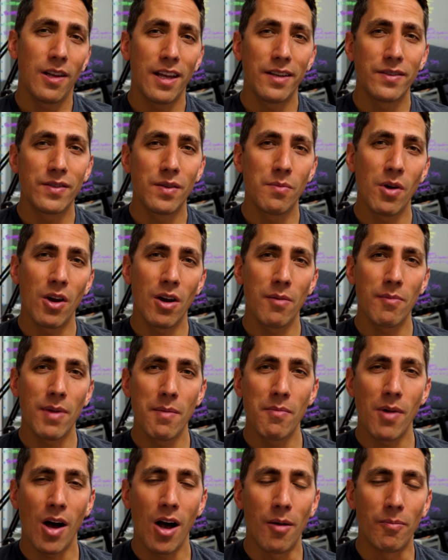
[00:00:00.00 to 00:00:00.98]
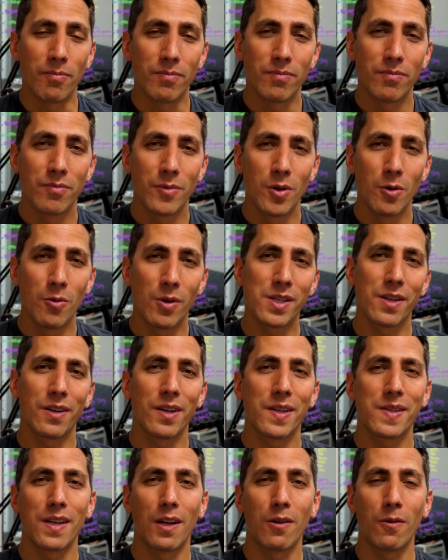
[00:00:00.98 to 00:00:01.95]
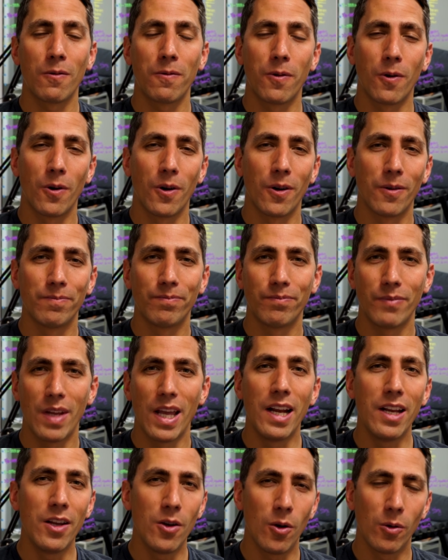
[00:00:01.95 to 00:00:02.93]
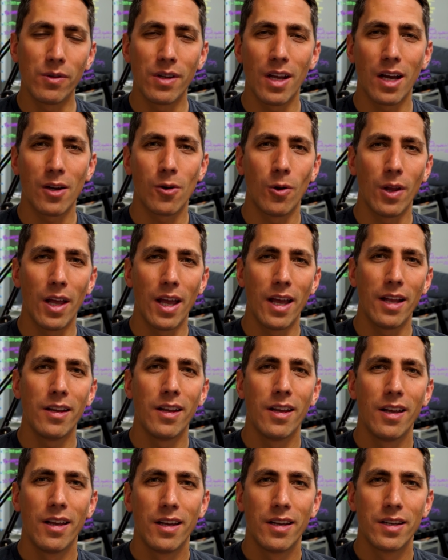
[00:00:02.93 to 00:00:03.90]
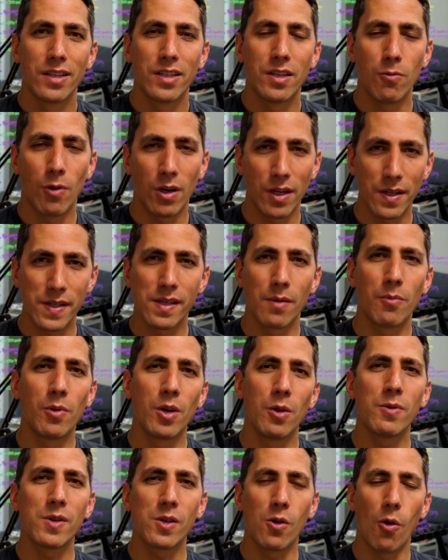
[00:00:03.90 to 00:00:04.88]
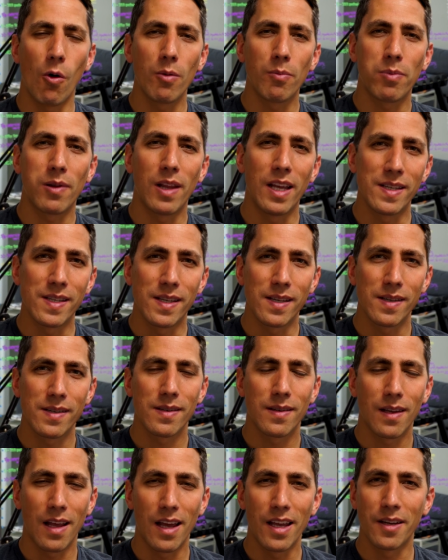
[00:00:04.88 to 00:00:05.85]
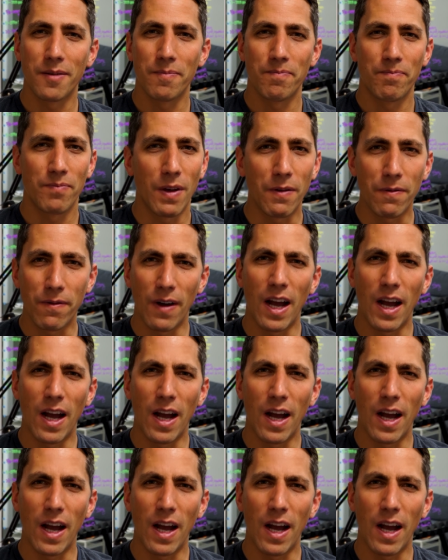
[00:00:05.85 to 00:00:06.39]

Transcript: led to marrying my mom, who wasn't going to settle for any old knucklehead. She wanted someone who was going places, like a